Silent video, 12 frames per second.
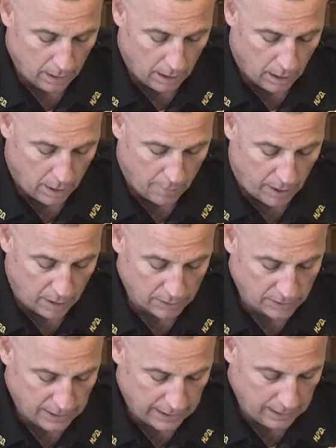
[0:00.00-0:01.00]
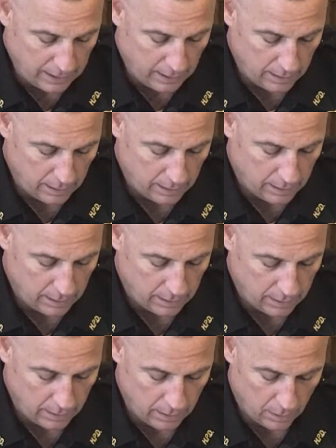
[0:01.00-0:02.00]
Um, our second,
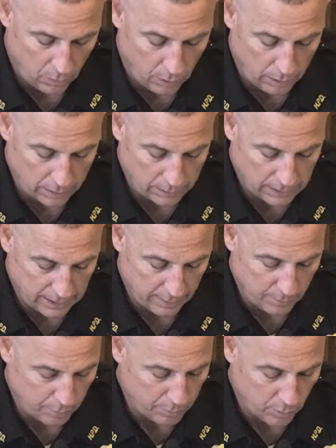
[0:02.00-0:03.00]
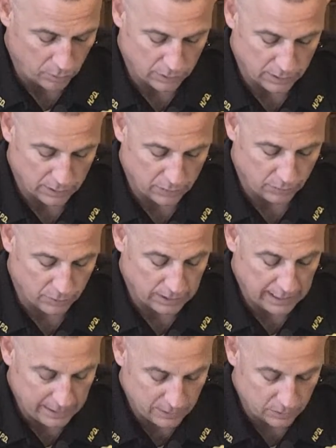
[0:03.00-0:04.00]
you know, uh, second proposal is for
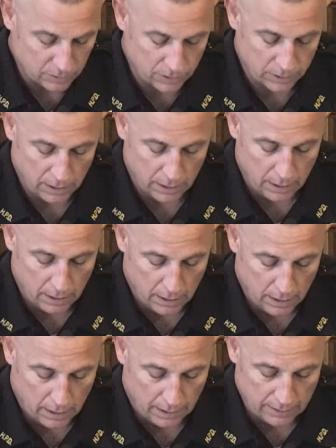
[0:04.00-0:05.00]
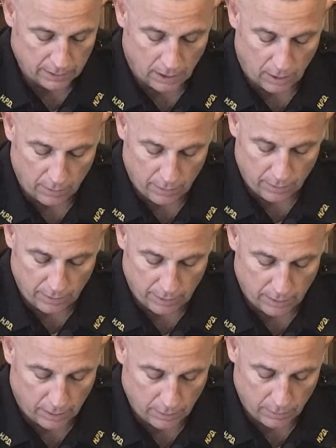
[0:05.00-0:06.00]
tasers. That's
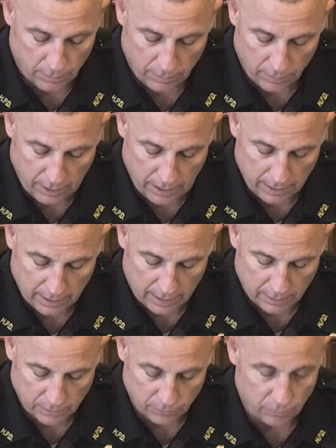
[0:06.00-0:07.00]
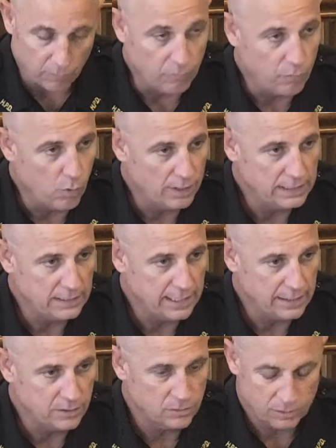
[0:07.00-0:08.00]
138,000 for 40
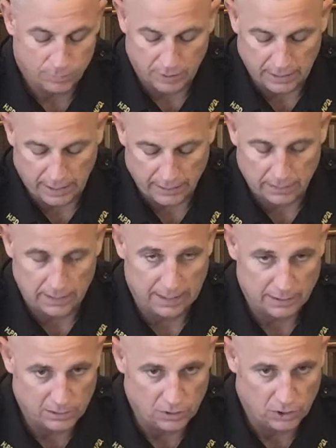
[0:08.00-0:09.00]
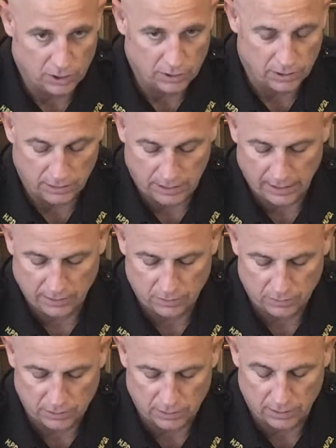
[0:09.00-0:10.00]
tasers, but that, that isn't just the
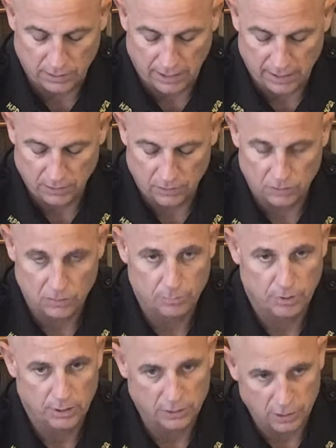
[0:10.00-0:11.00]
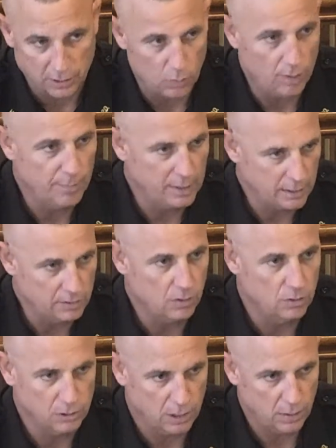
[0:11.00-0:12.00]
tasers, it's the tasers plus the equipment that
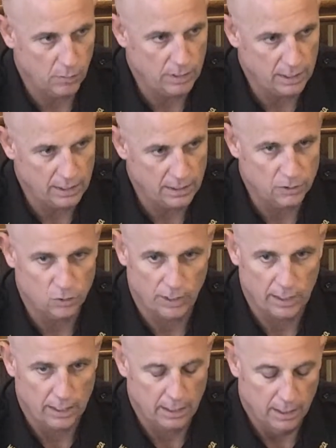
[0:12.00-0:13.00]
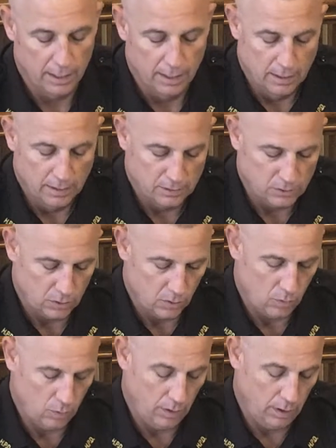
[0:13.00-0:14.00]
goes along with it in the training.
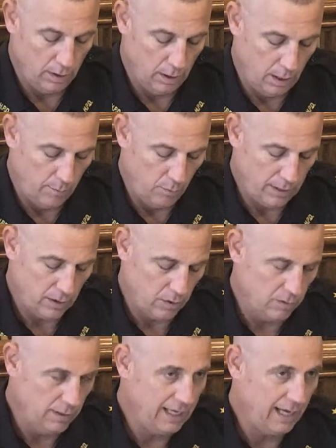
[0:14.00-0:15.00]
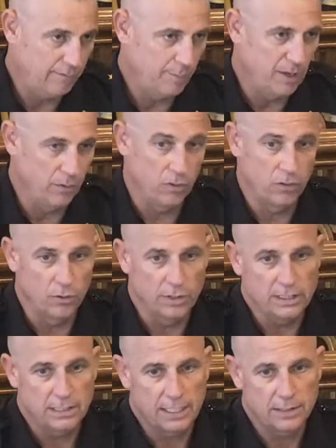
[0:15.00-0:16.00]
So um, we currently have about
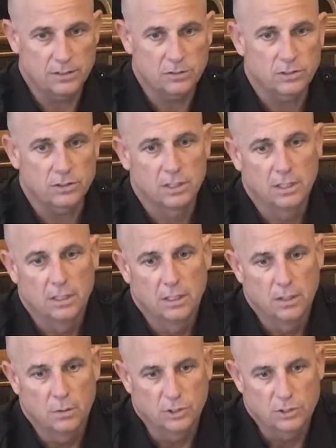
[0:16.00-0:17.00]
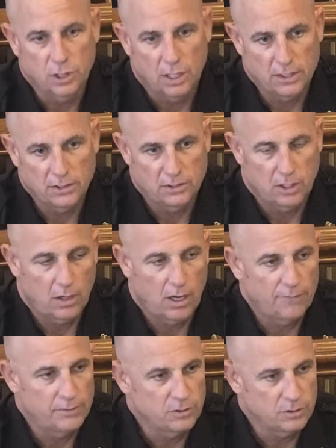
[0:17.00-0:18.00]
30 tasers, which causes our
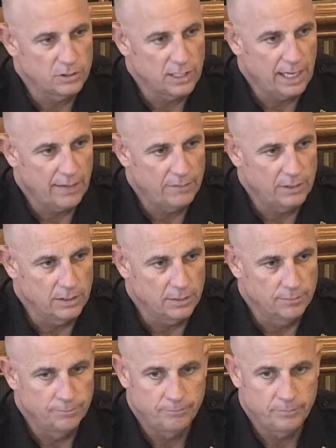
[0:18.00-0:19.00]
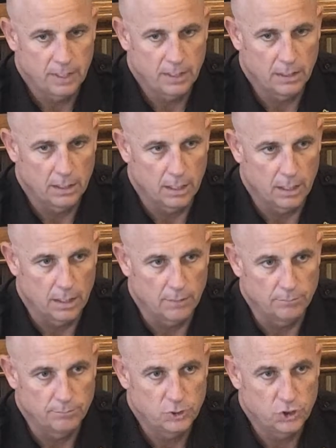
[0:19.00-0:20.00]
officers to have to
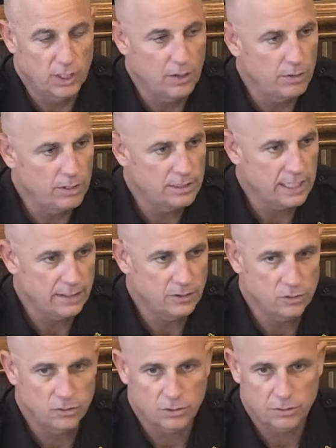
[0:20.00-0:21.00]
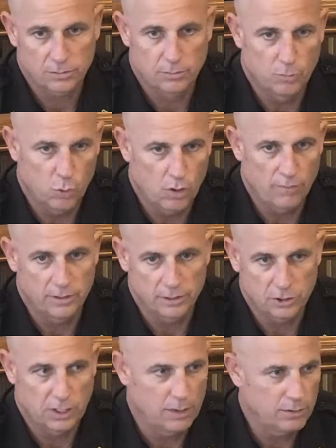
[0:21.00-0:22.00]
um, share the tasers, more of a
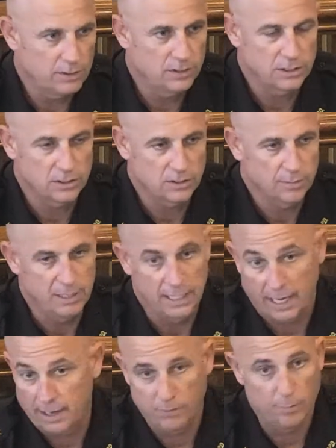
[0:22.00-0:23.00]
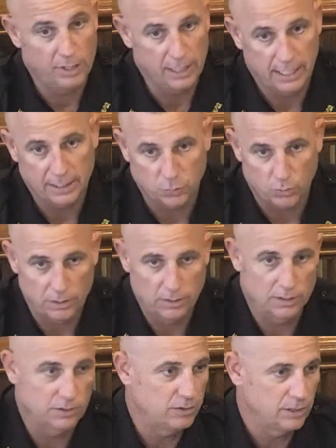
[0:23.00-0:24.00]
sharing system, and not everybody gets one
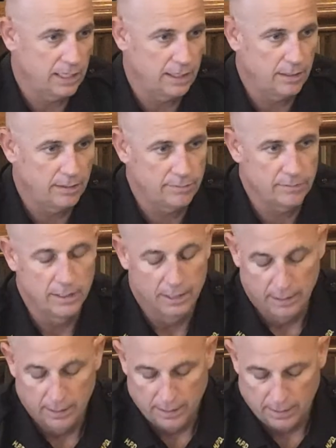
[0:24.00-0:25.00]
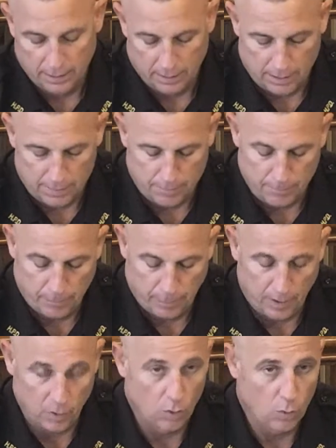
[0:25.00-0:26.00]
because there's not enough. Um,
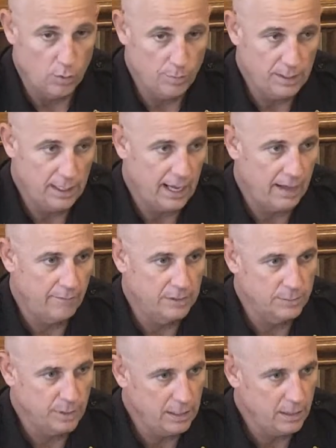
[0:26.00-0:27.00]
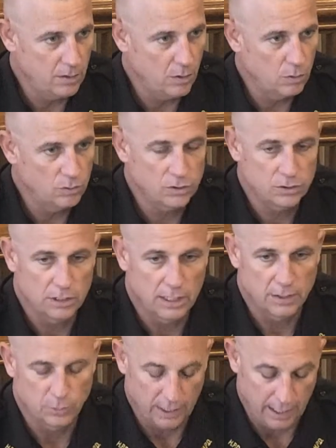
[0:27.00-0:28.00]
the goal would be to have as many of those
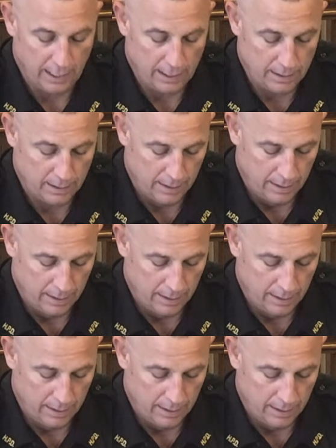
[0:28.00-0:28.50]
as we can.